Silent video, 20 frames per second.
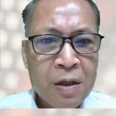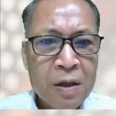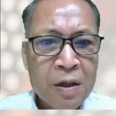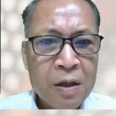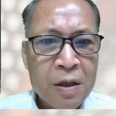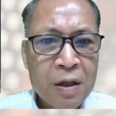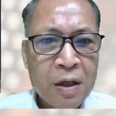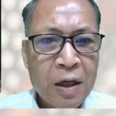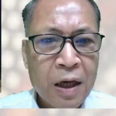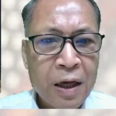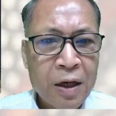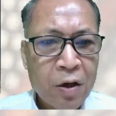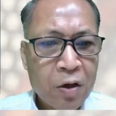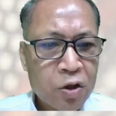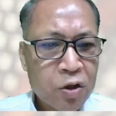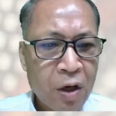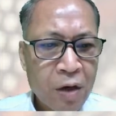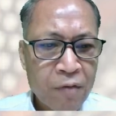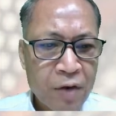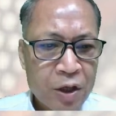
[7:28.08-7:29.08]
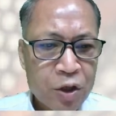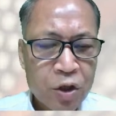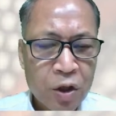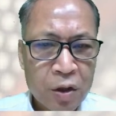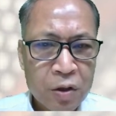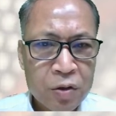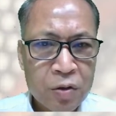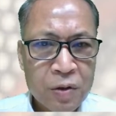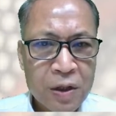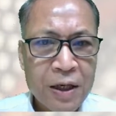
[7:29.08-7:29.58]
And also a
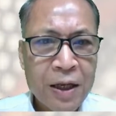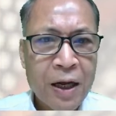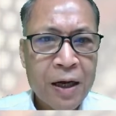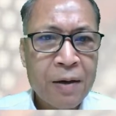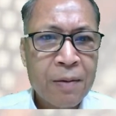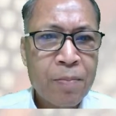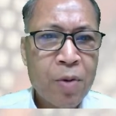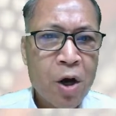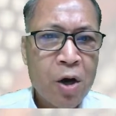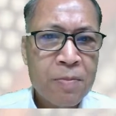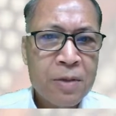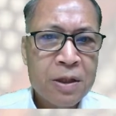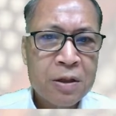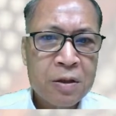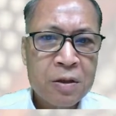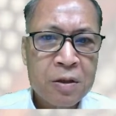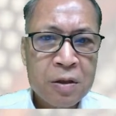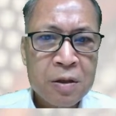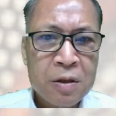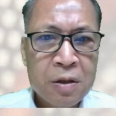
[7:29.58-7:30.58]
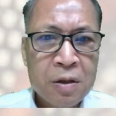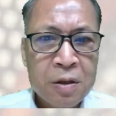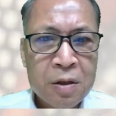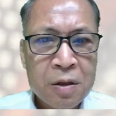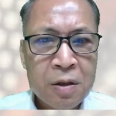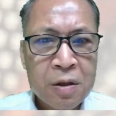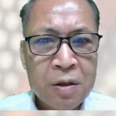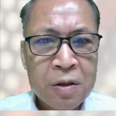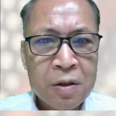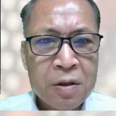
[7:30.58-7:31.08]
restaurant, you need a permit
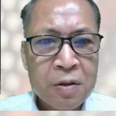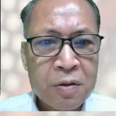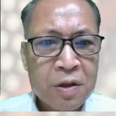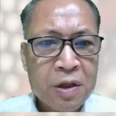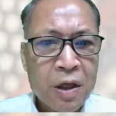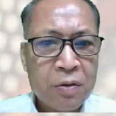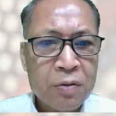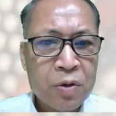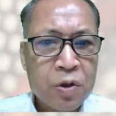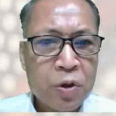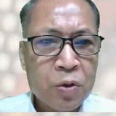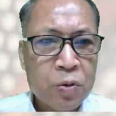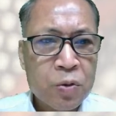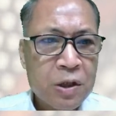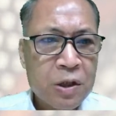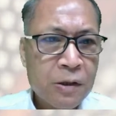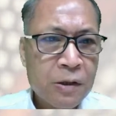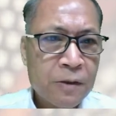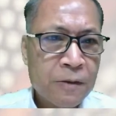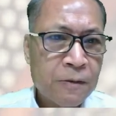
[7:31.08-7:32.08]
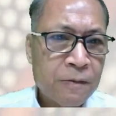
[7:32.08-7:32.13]
to sell the sushi.